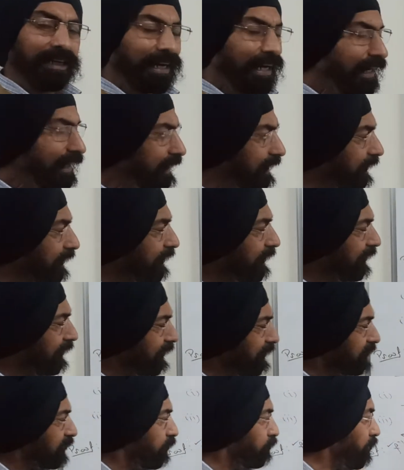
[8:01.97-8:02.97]
and
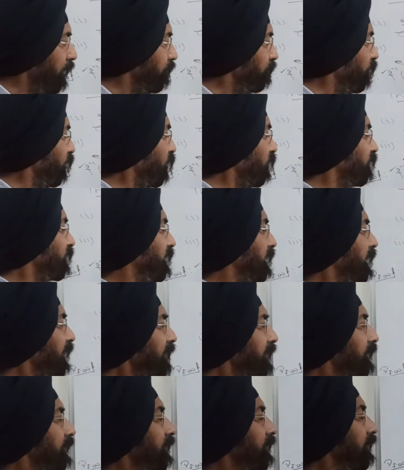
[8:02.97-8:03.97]
E is a member of
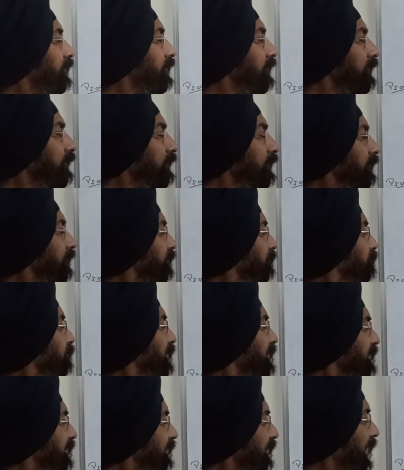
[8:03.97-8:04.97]
C
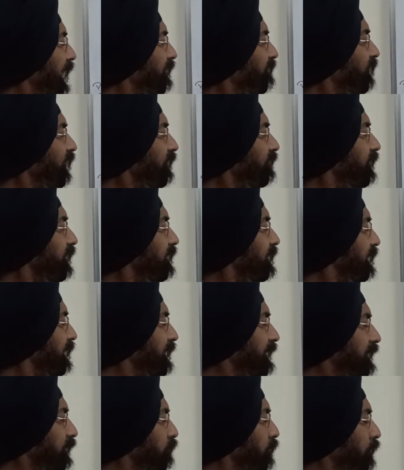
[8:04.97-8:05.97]
means F inverse
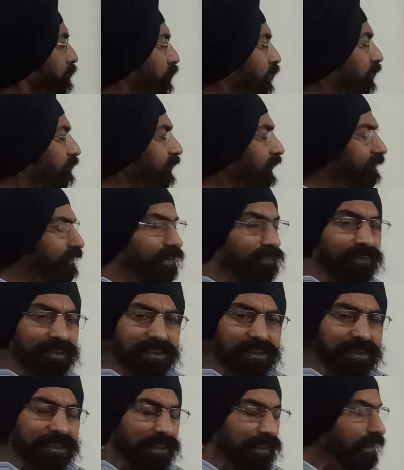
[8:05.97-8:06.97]
E is a member of F
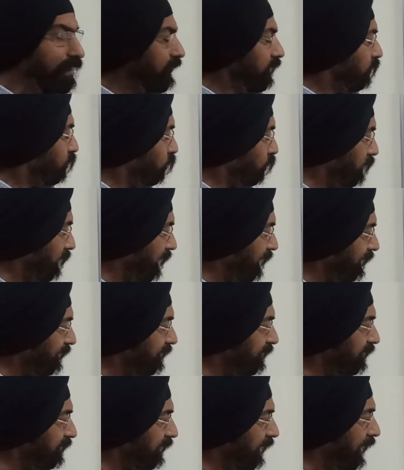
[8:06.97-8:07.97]
inverse C. So there
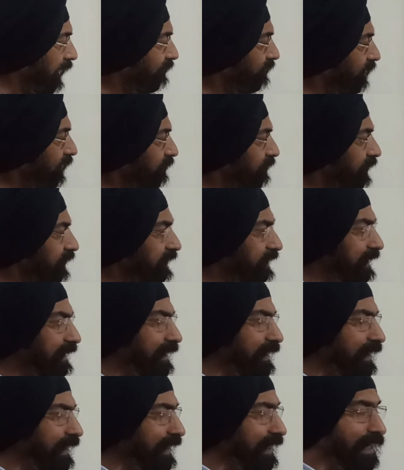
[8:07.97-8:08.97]
exists F inverse
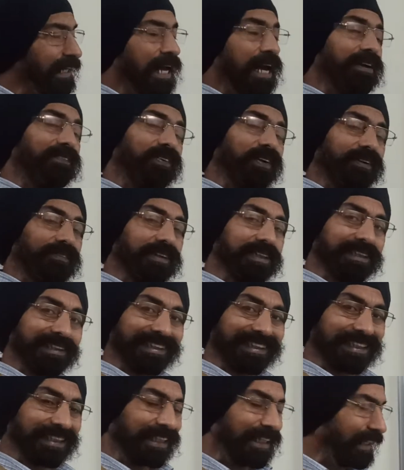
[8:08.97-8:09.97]
E in F inverse
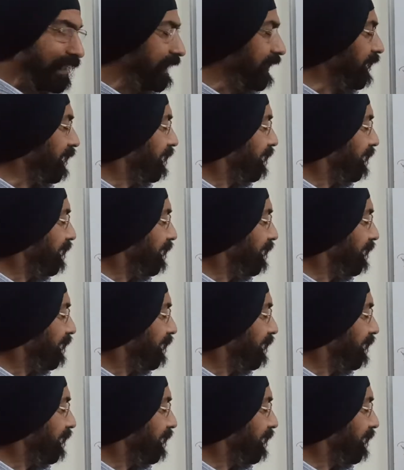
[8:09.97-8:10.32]
C